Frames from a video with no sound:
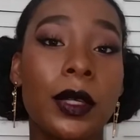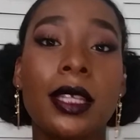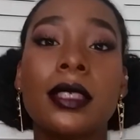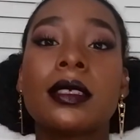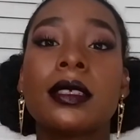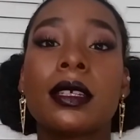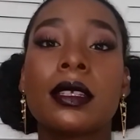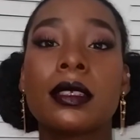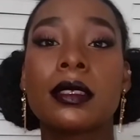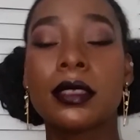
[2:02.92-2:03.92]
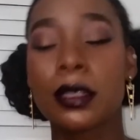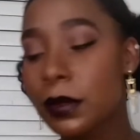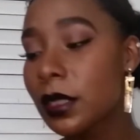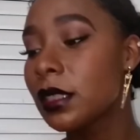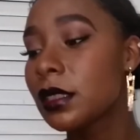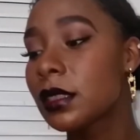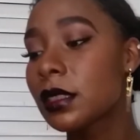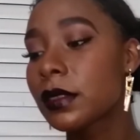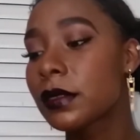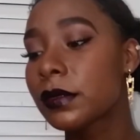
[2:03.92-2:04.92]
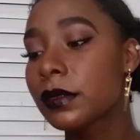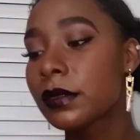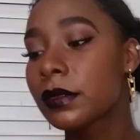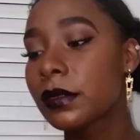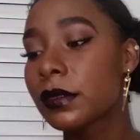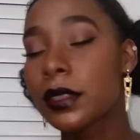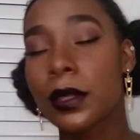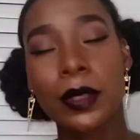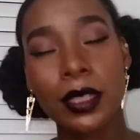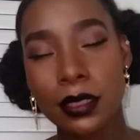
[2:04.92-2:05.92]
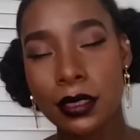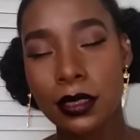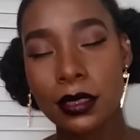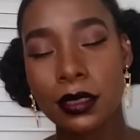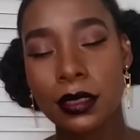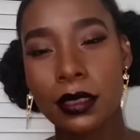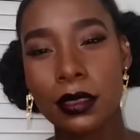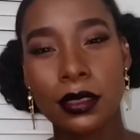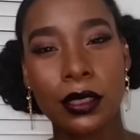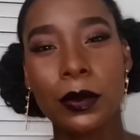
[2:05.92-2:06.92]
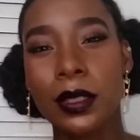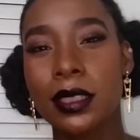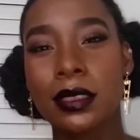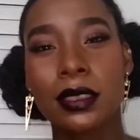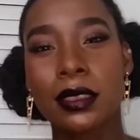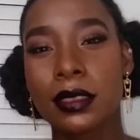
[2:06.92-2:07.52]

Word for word: eat. Don't eat. Don't eat. Don't eat.